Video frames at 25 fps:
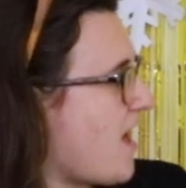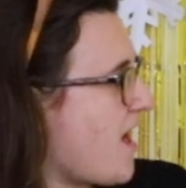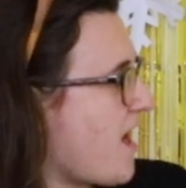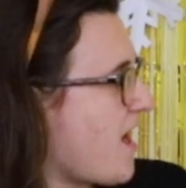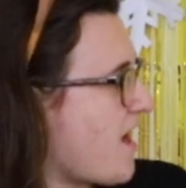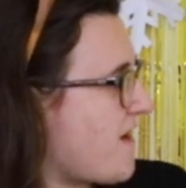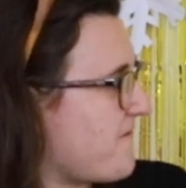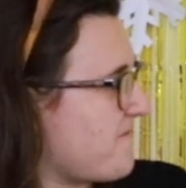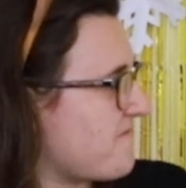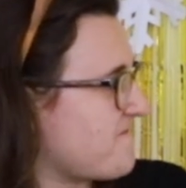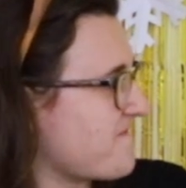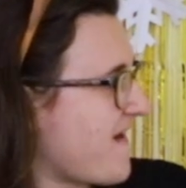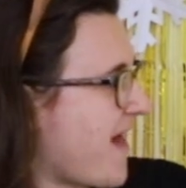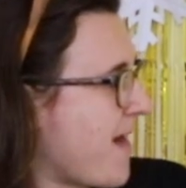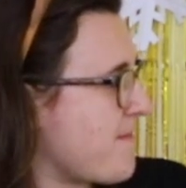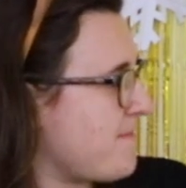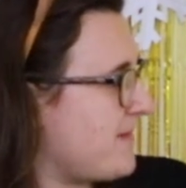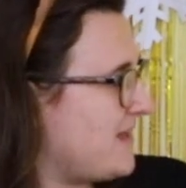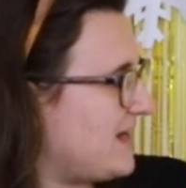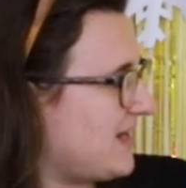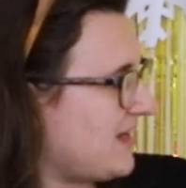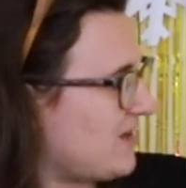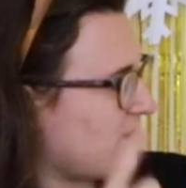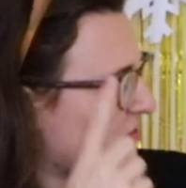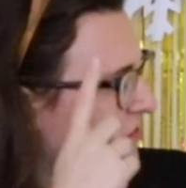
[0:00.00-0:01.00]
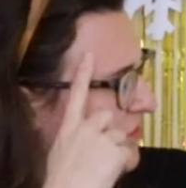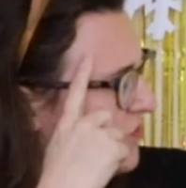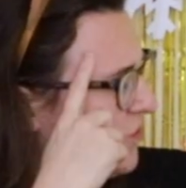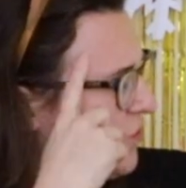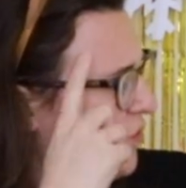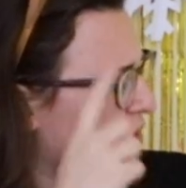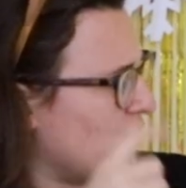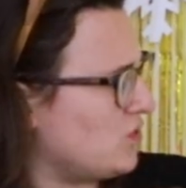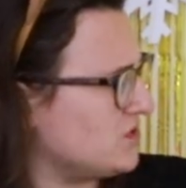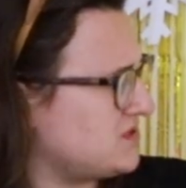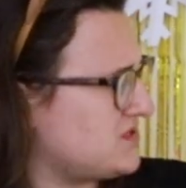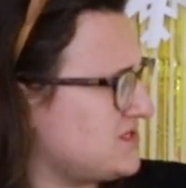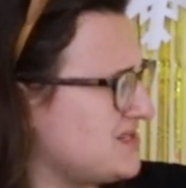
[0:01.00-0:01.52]
Her family
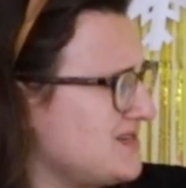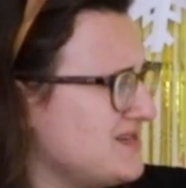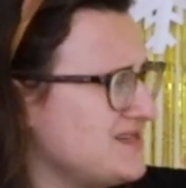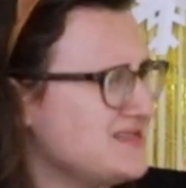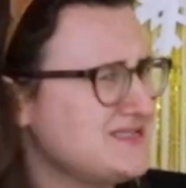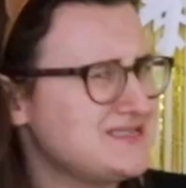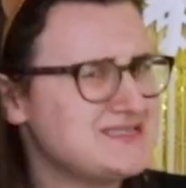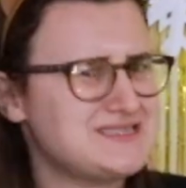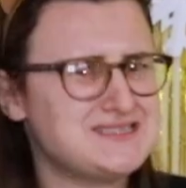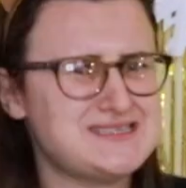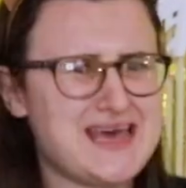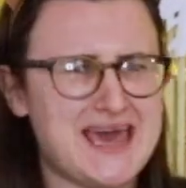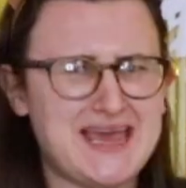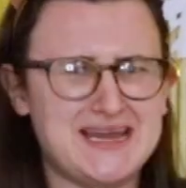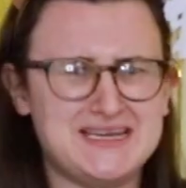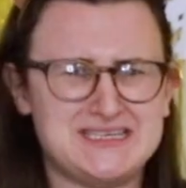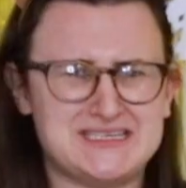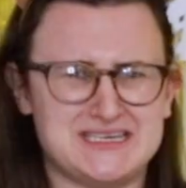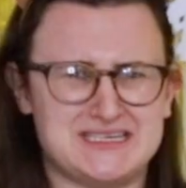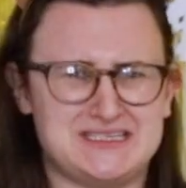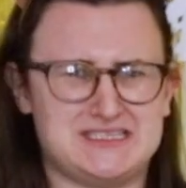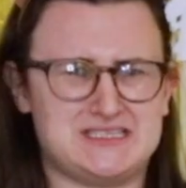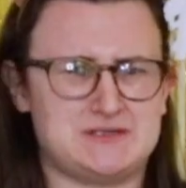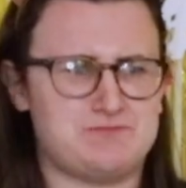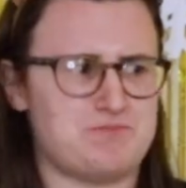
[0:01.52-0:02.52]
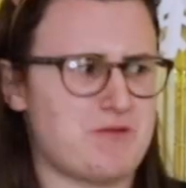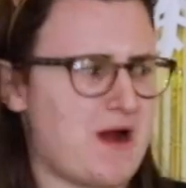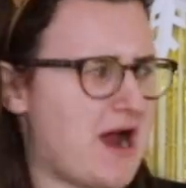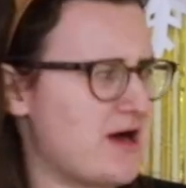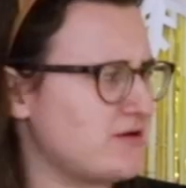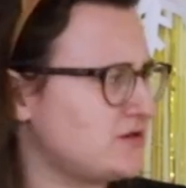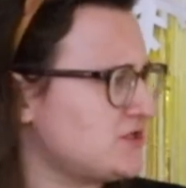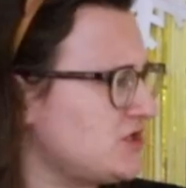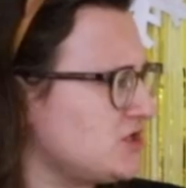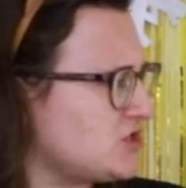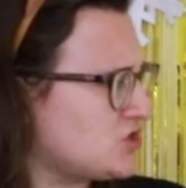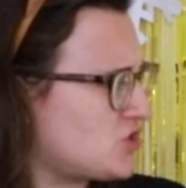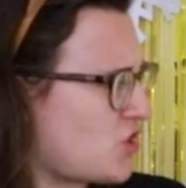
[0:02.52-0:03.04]
thought Sadie
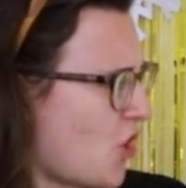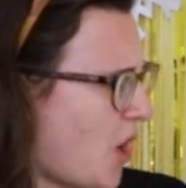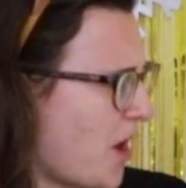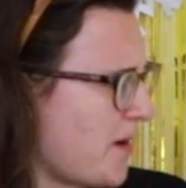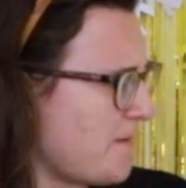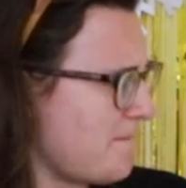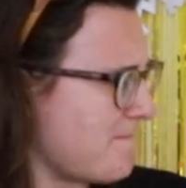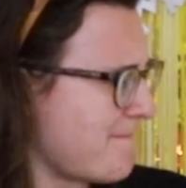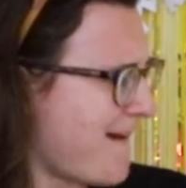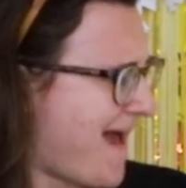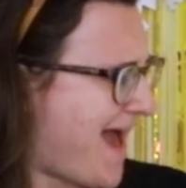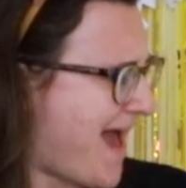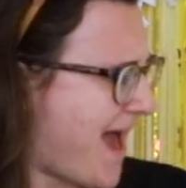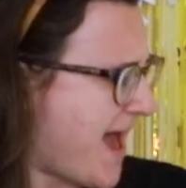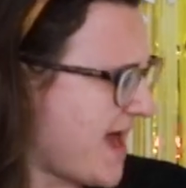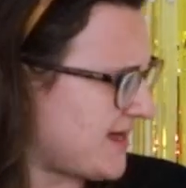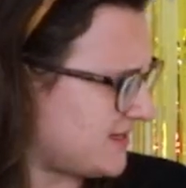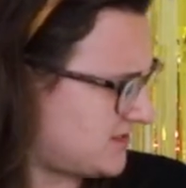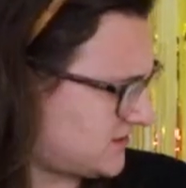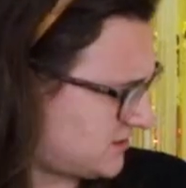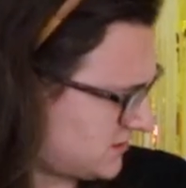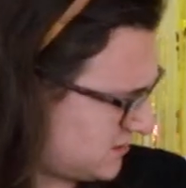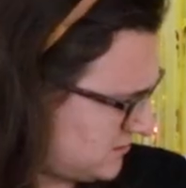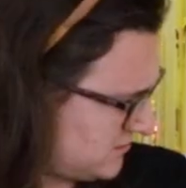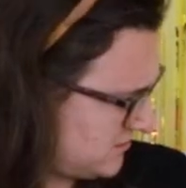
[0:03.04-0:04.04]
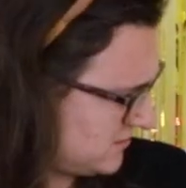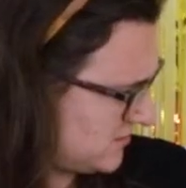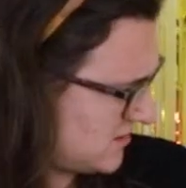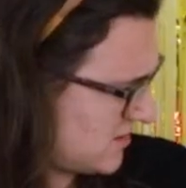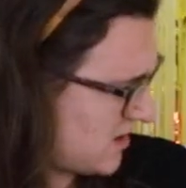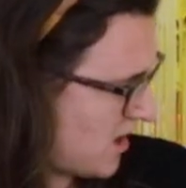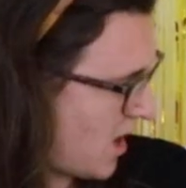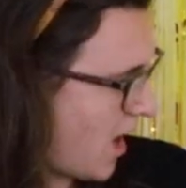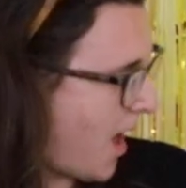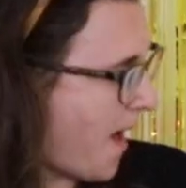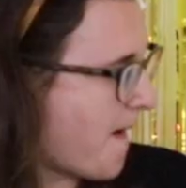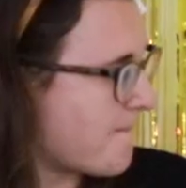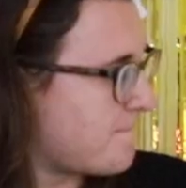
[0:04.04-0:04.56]
Sprout had gone mad.
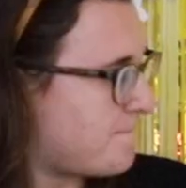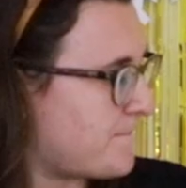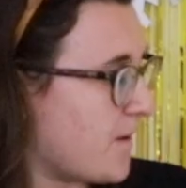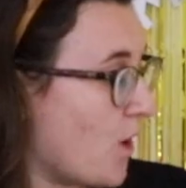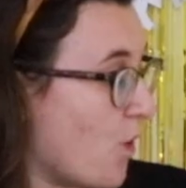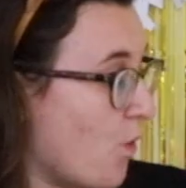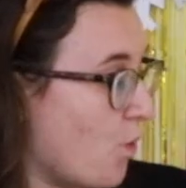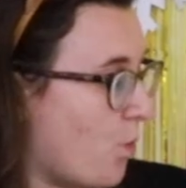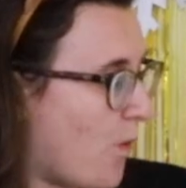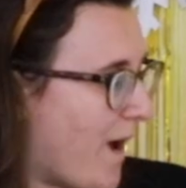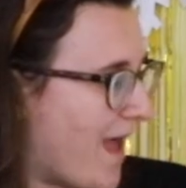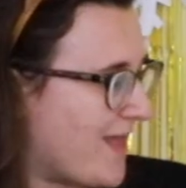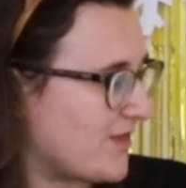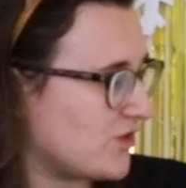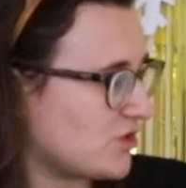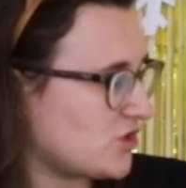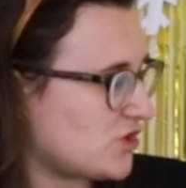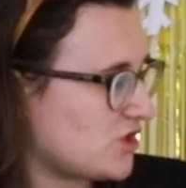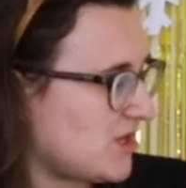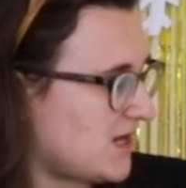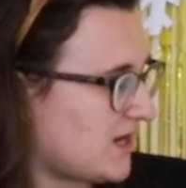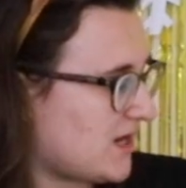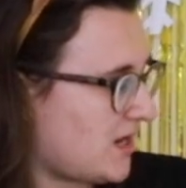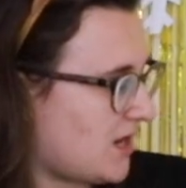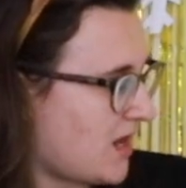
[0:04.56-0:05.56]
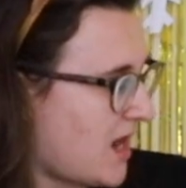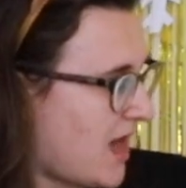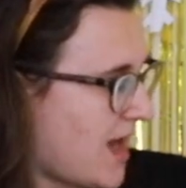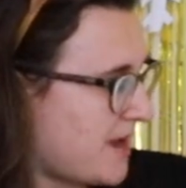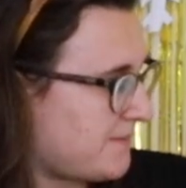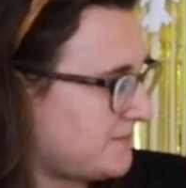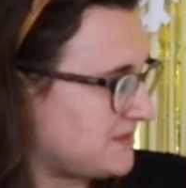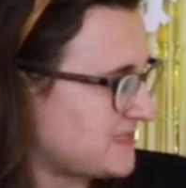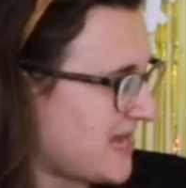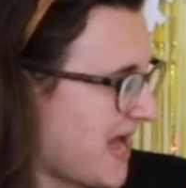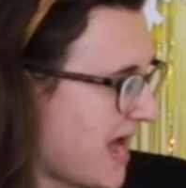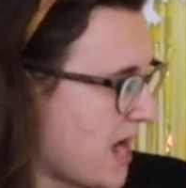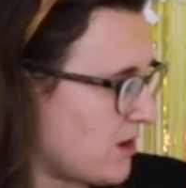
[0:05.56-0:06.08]
But when she
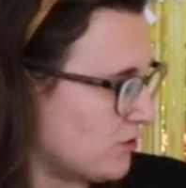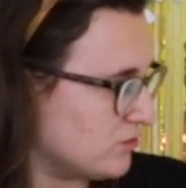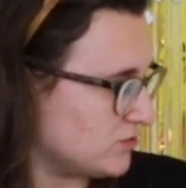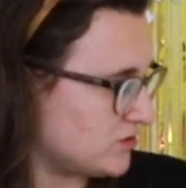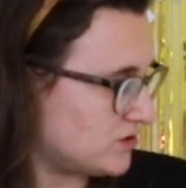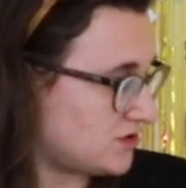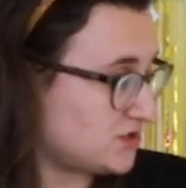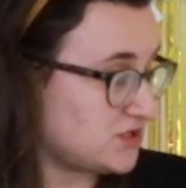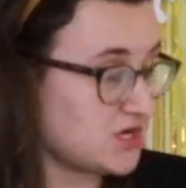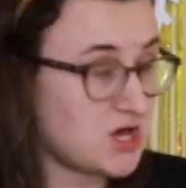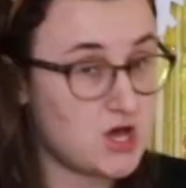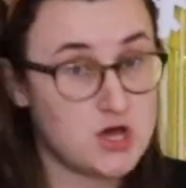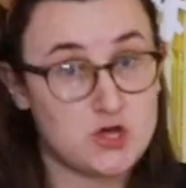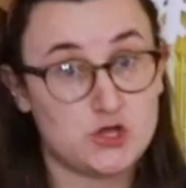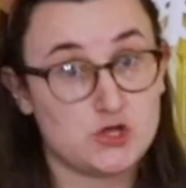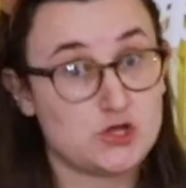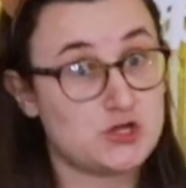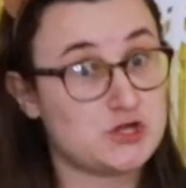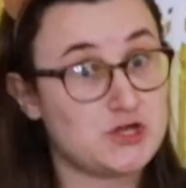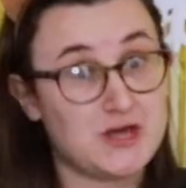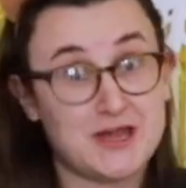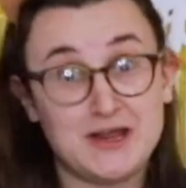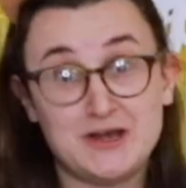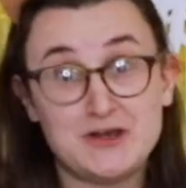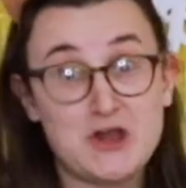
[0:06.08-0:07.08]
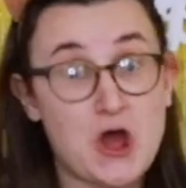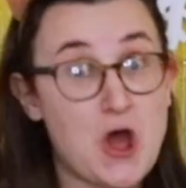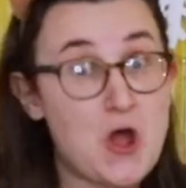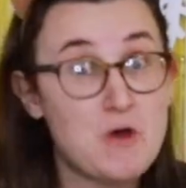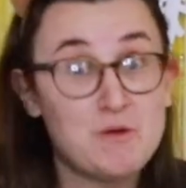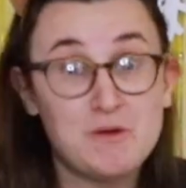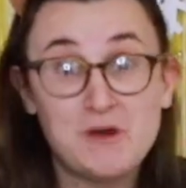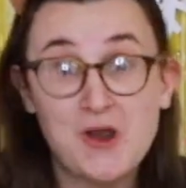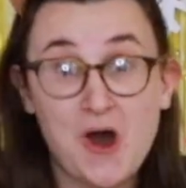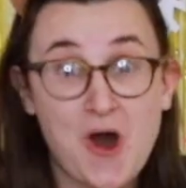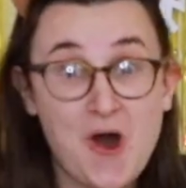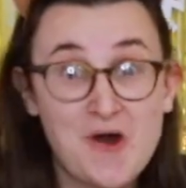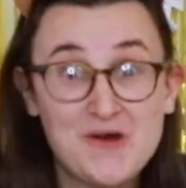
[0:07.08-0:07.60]
climbed out, she
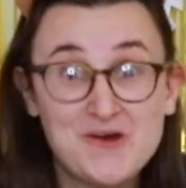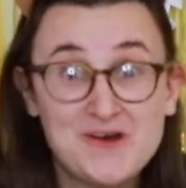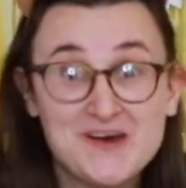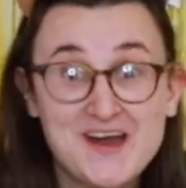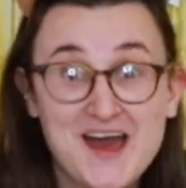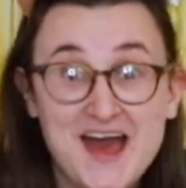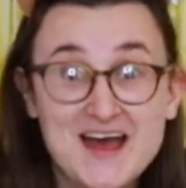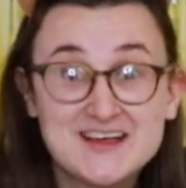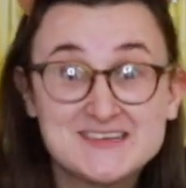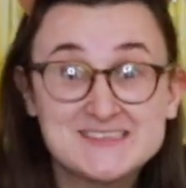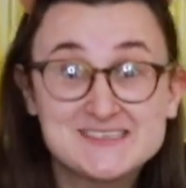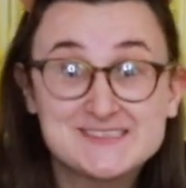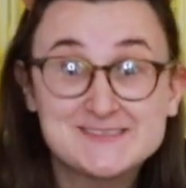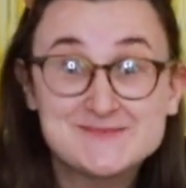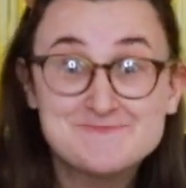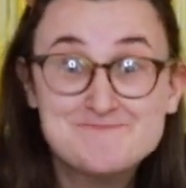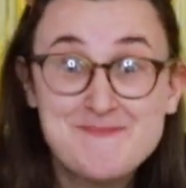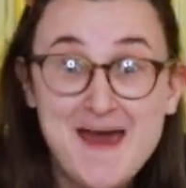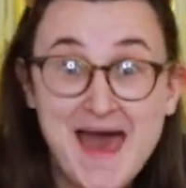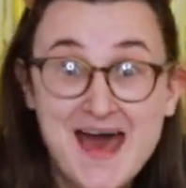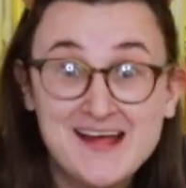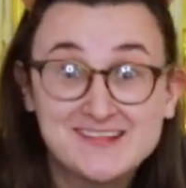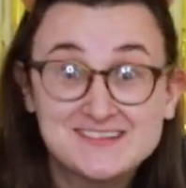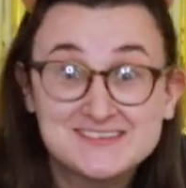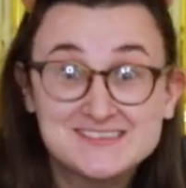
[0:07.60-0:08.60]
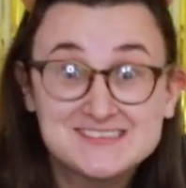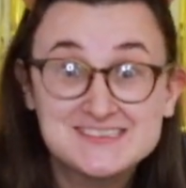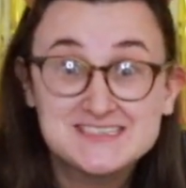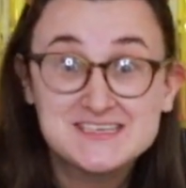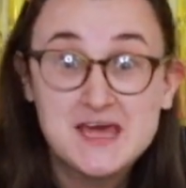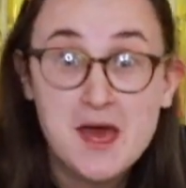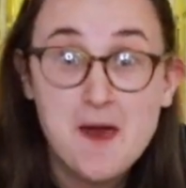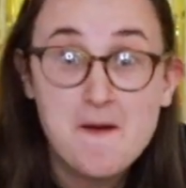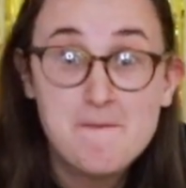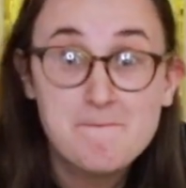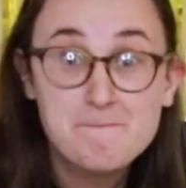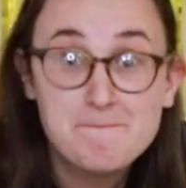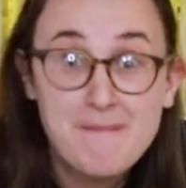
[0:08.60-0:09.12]
no longer
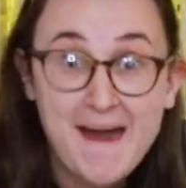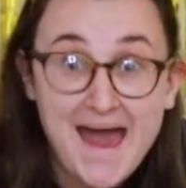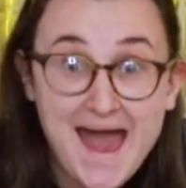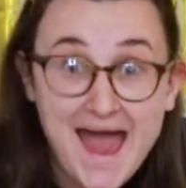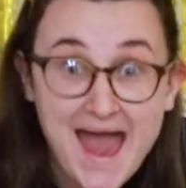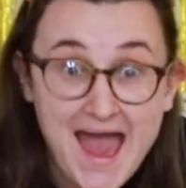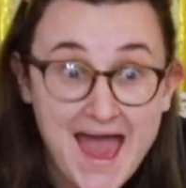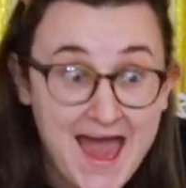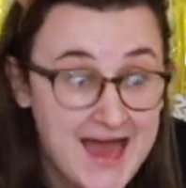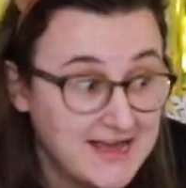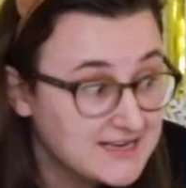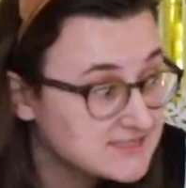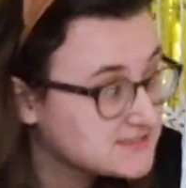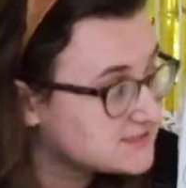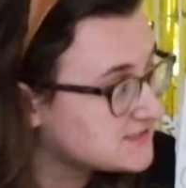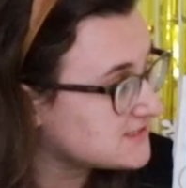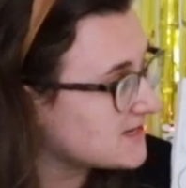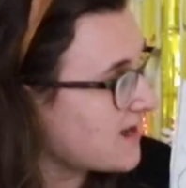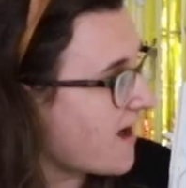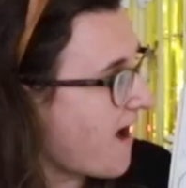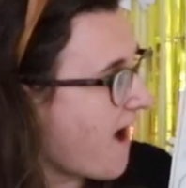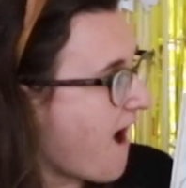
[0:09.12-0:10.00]
smelt bad.